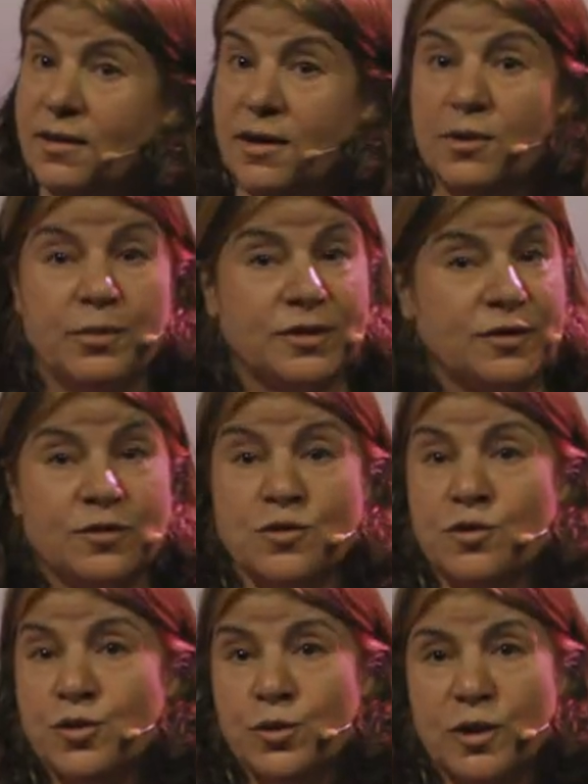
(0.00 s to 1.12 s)
Now, but it is
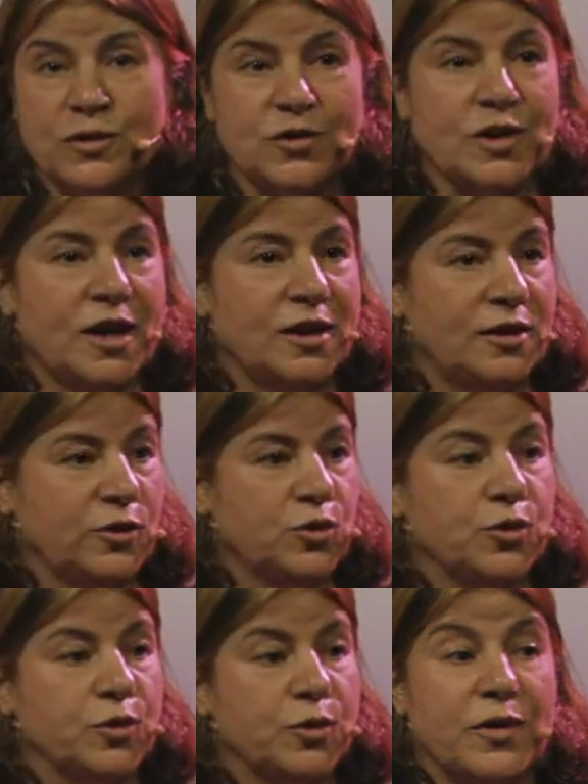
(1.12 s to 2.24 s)
not one child,
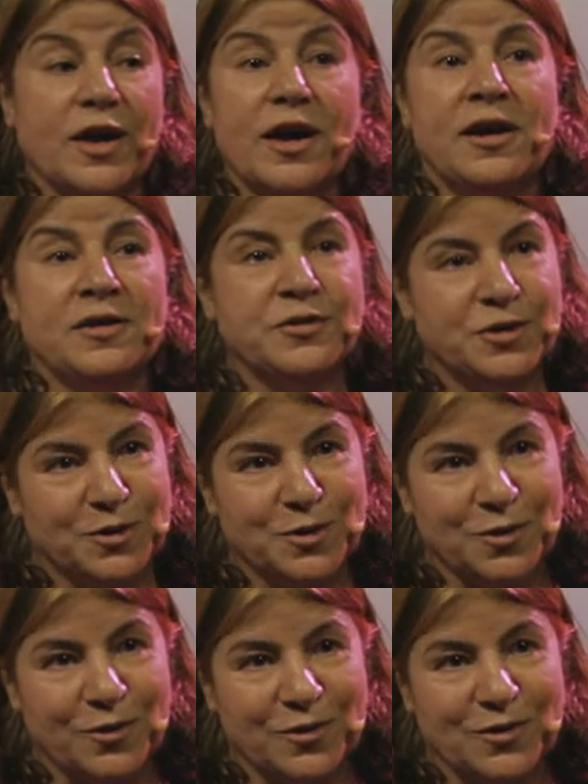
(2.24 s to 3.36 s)
two. There are hundreds
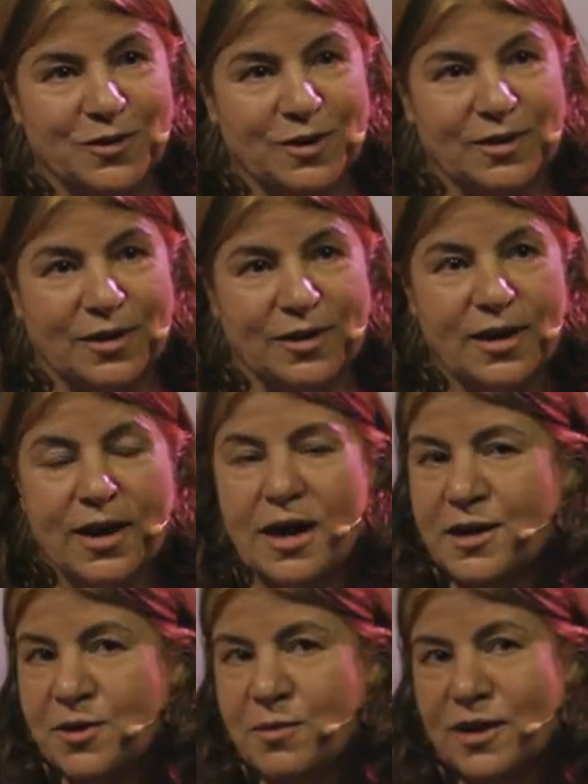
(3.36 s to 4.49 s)
of the children.
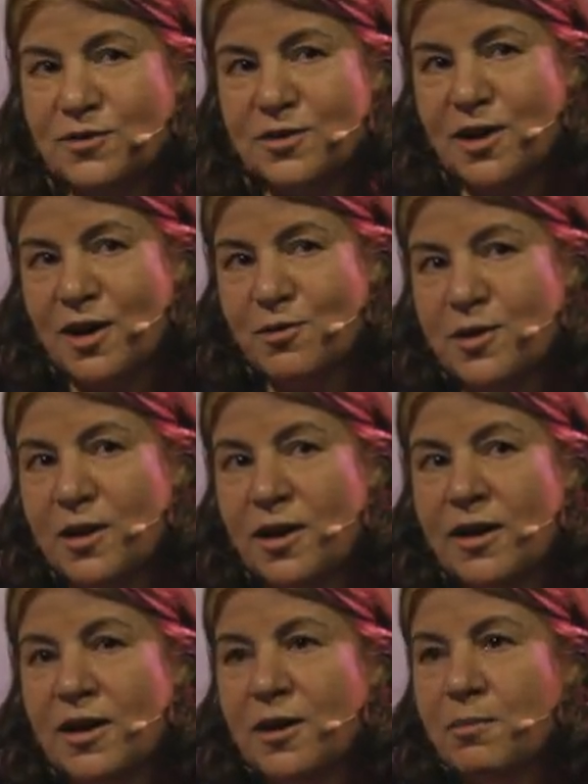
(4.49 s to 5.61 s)
And imagine how the
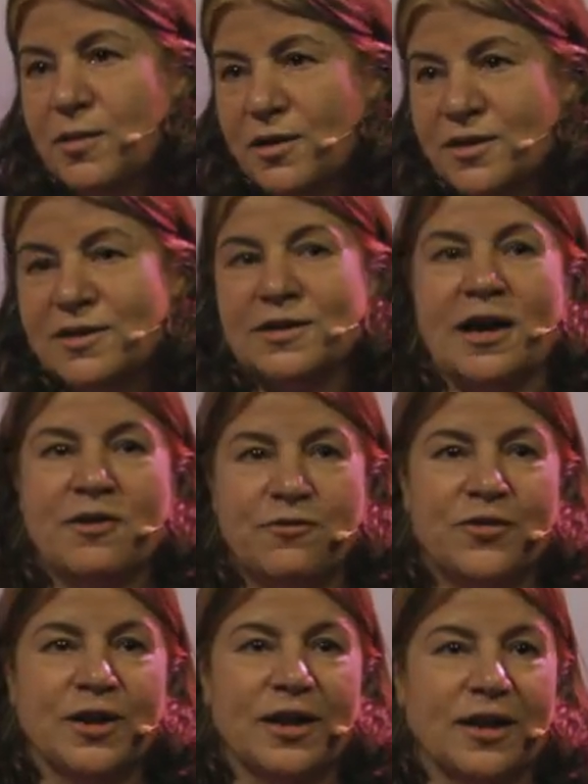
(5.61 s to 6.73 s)
mothers are
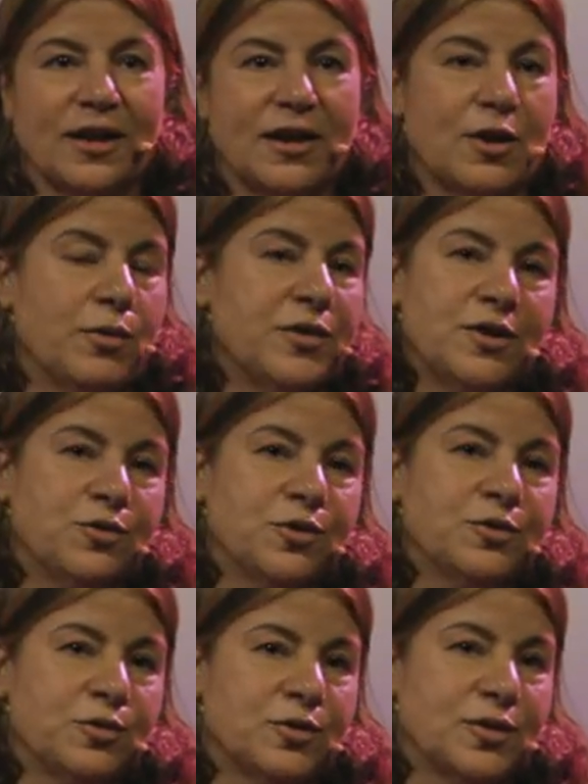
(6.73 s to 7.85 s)
feeling when they
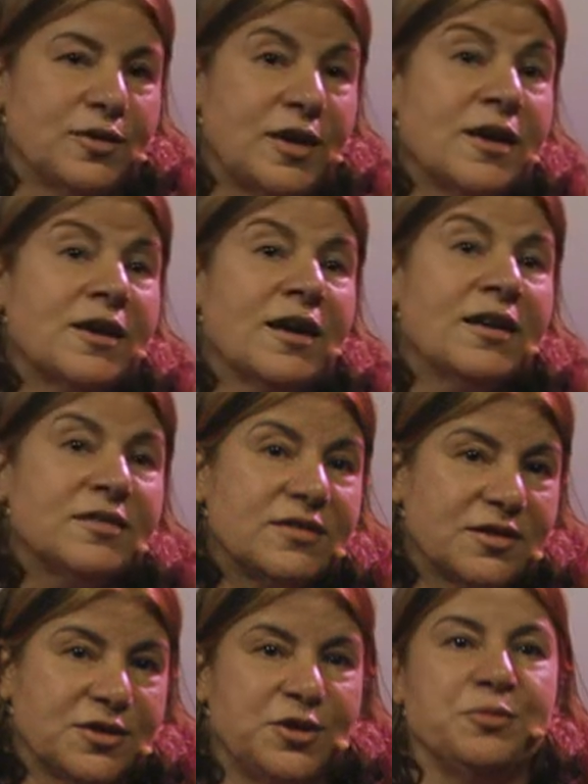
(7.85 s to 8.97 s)
don't want, they
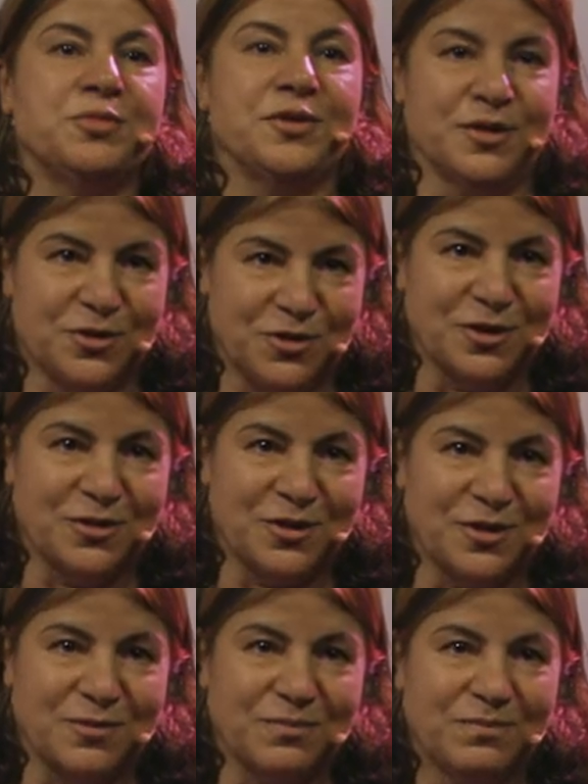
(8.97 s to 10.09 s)
can't keep their
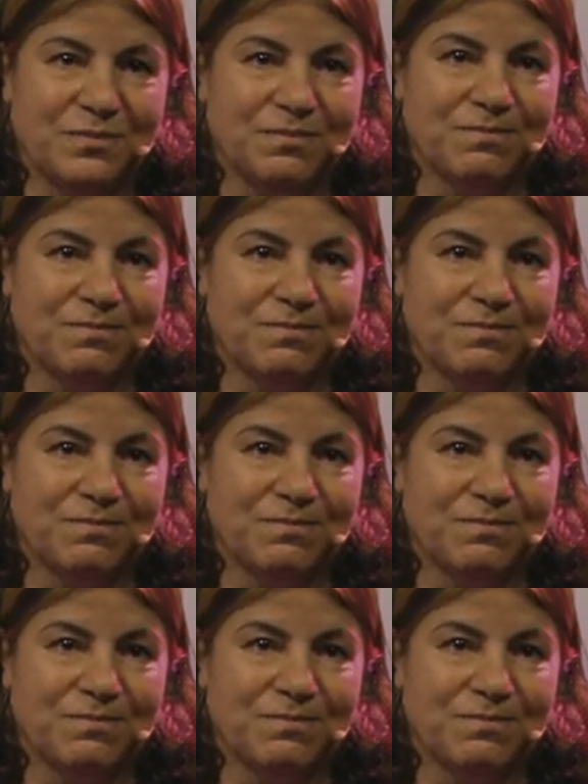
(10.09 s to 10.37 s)
children.